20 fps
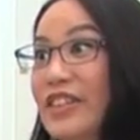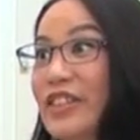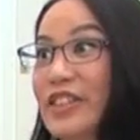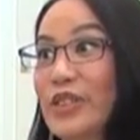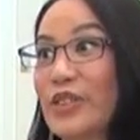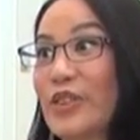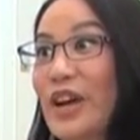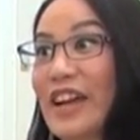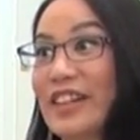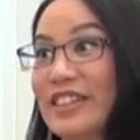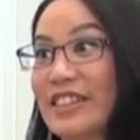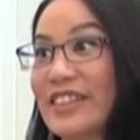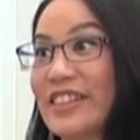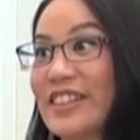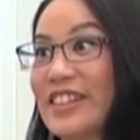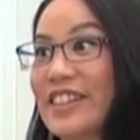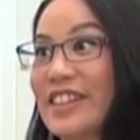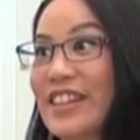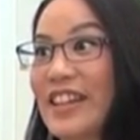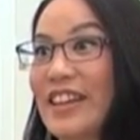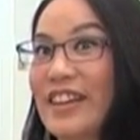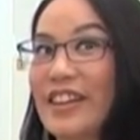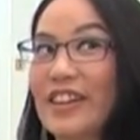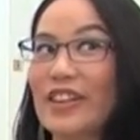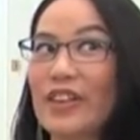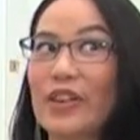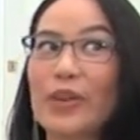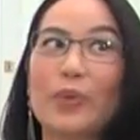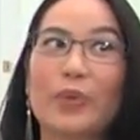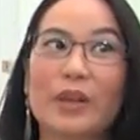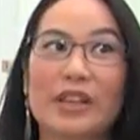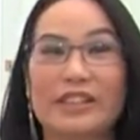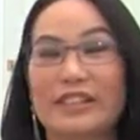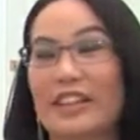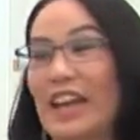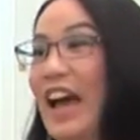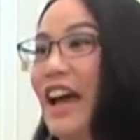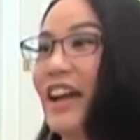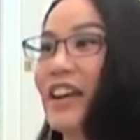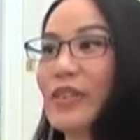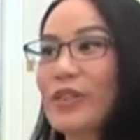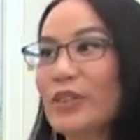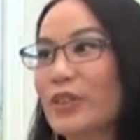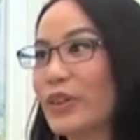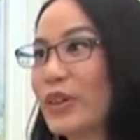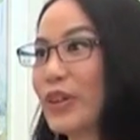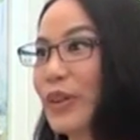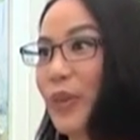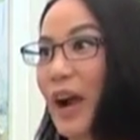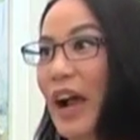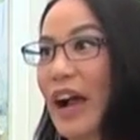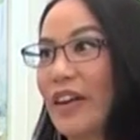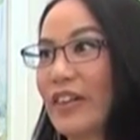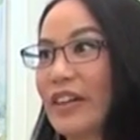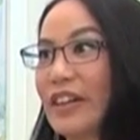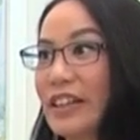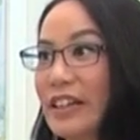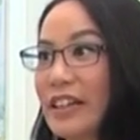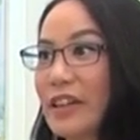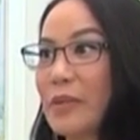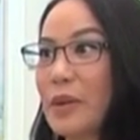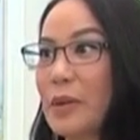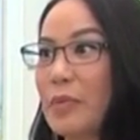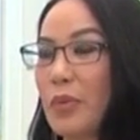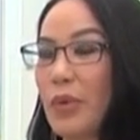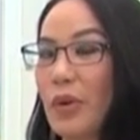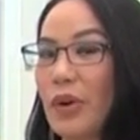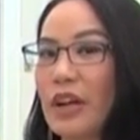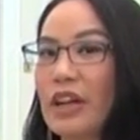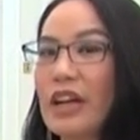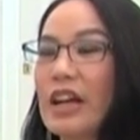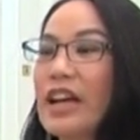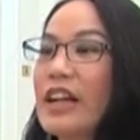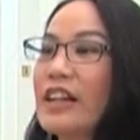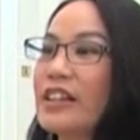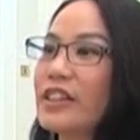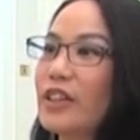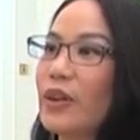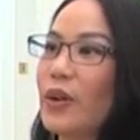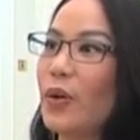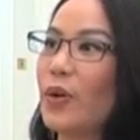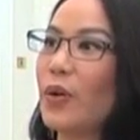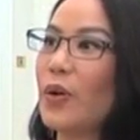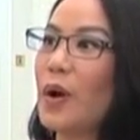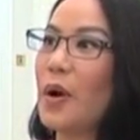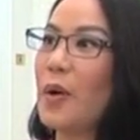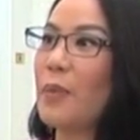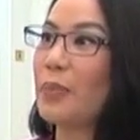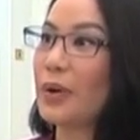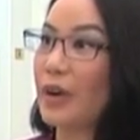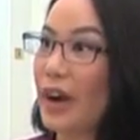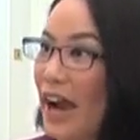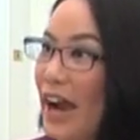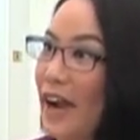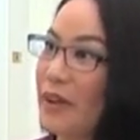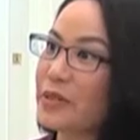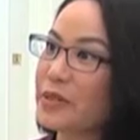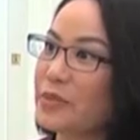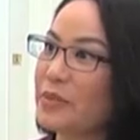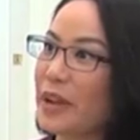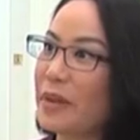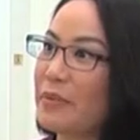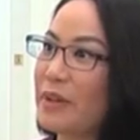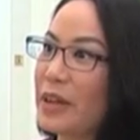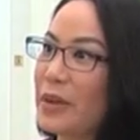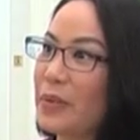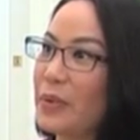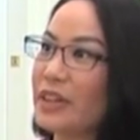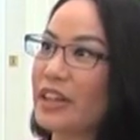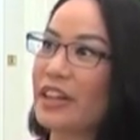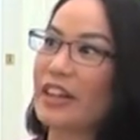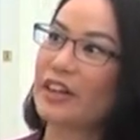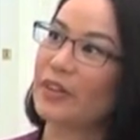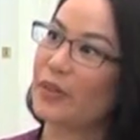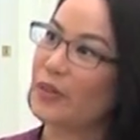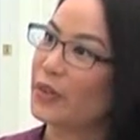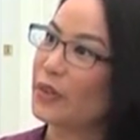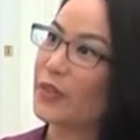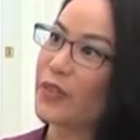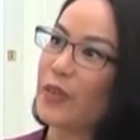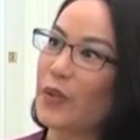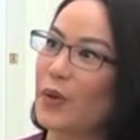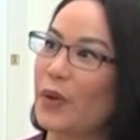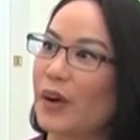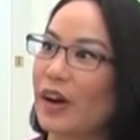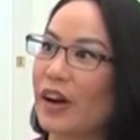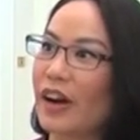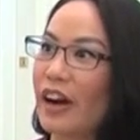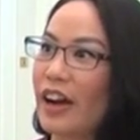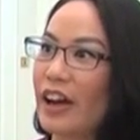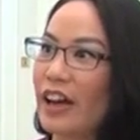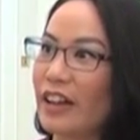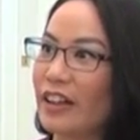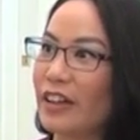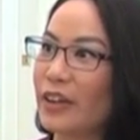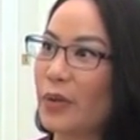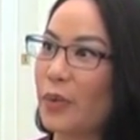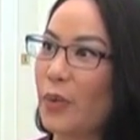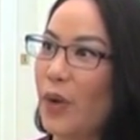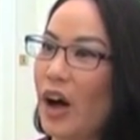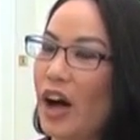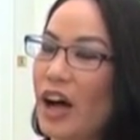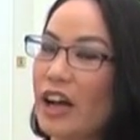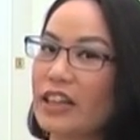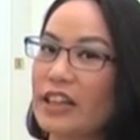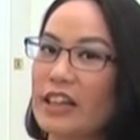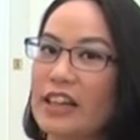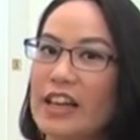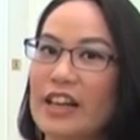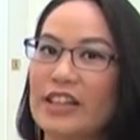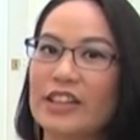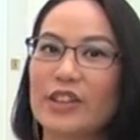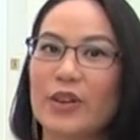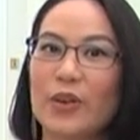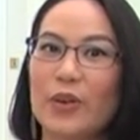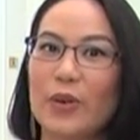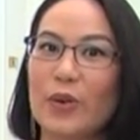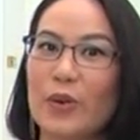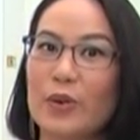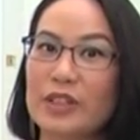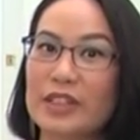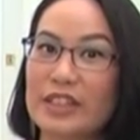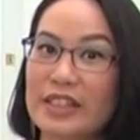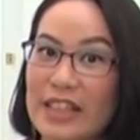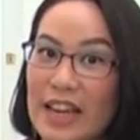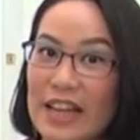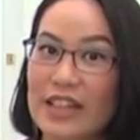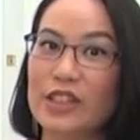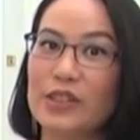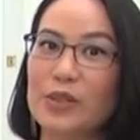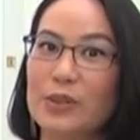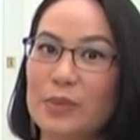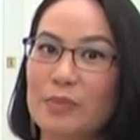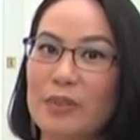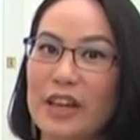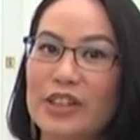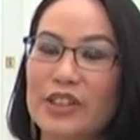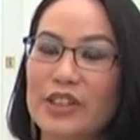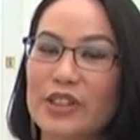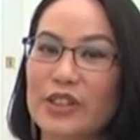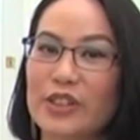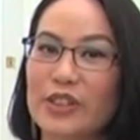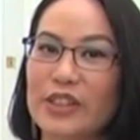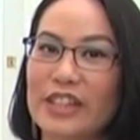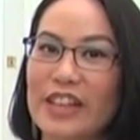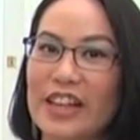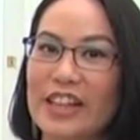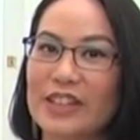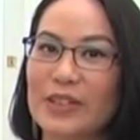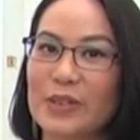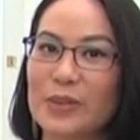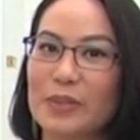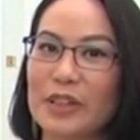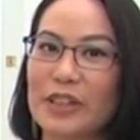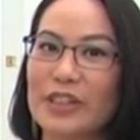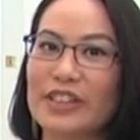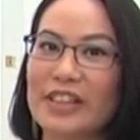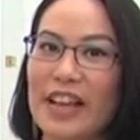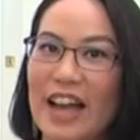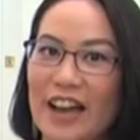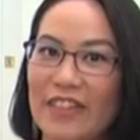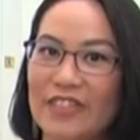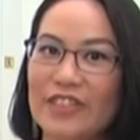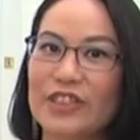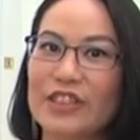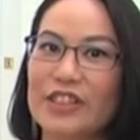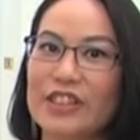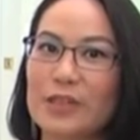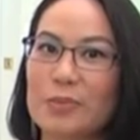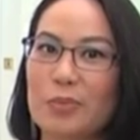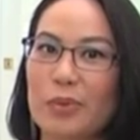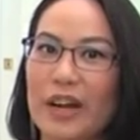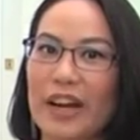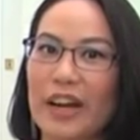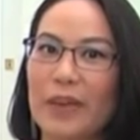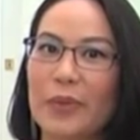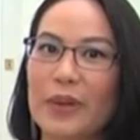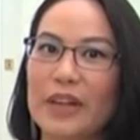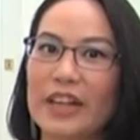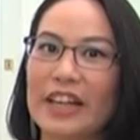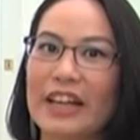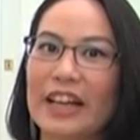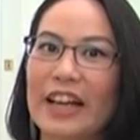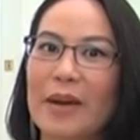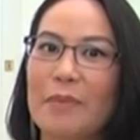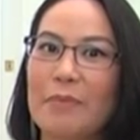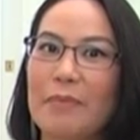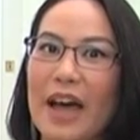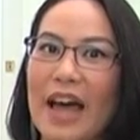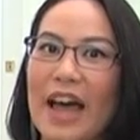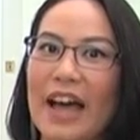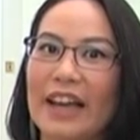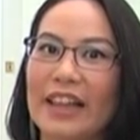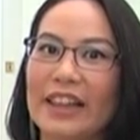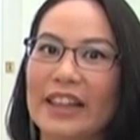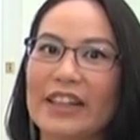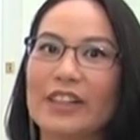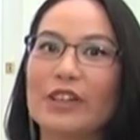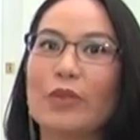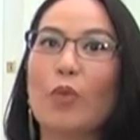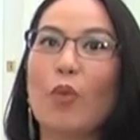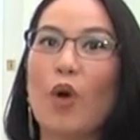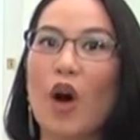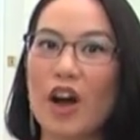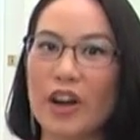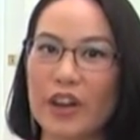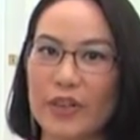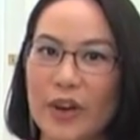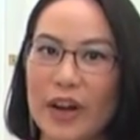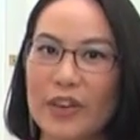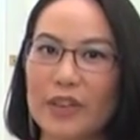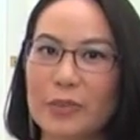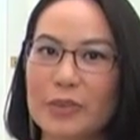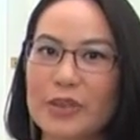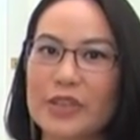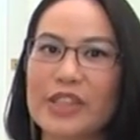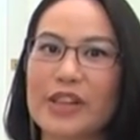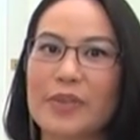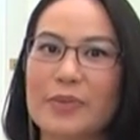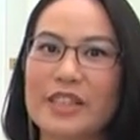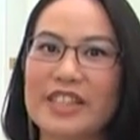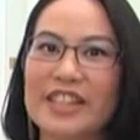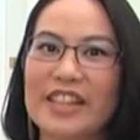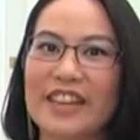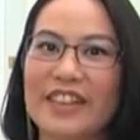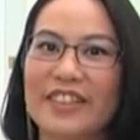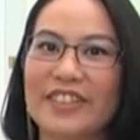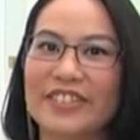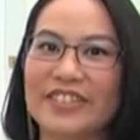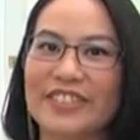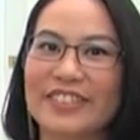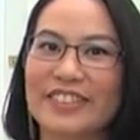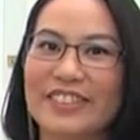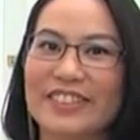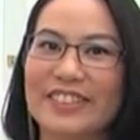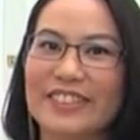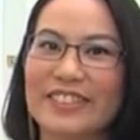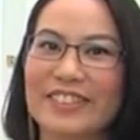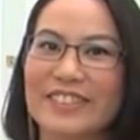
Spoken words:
eager to actually see, we gotta look around a little bit more. So perhaps maybe we're gonna go for a little walk. So stay tuned, make sure you stay tuned, because after this break, we're gonna come back and then walk around the museum itself.